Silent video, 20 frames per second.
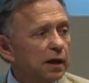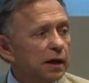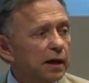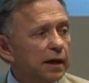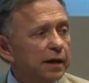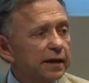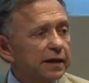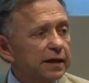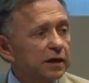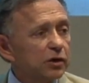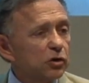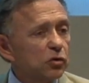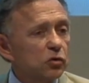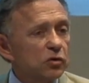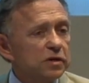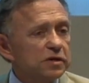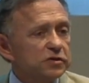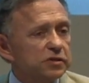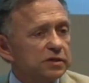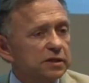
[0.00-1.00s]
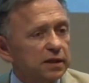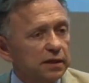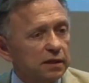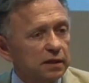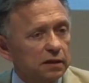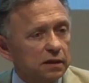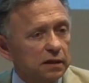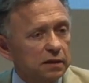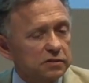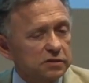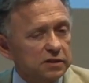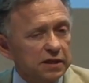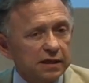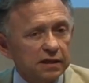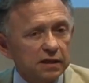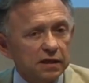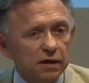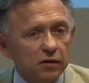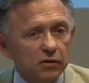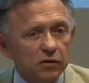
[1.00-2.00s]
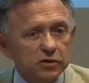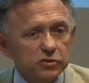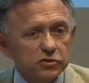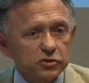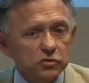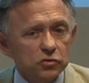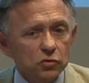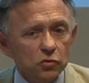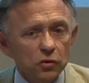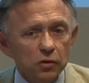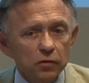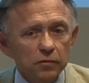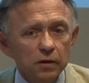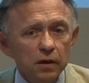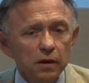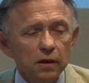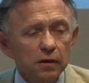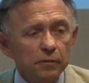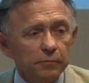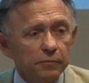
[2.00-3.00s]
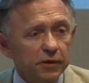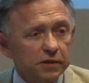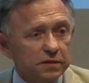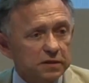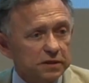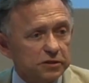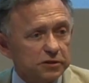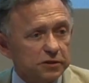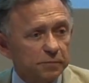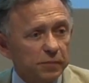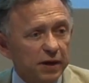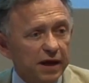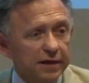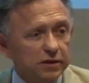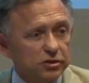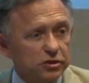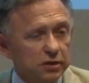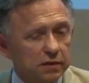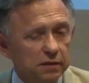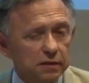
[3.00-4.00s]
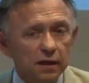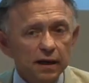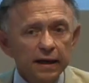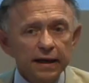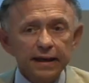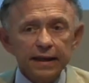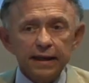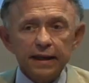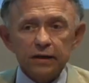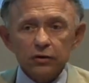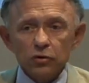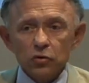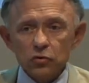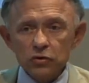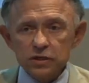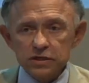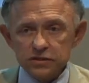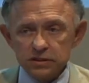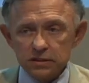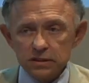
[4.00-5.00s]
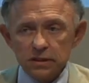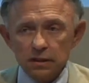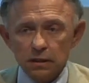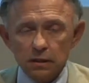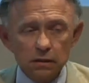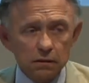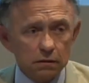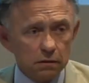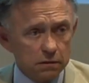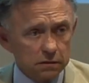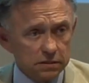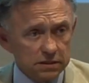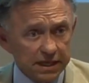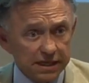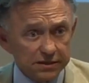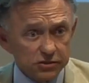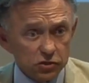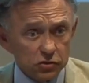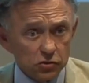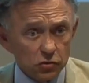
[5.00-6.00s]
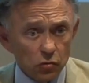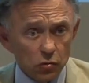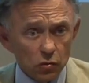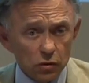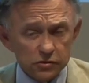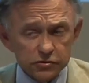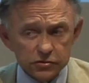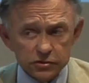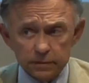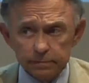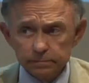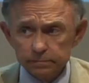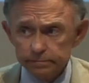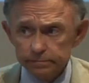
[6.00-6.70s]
uh, increasing the secondary school participation, increasing test scores.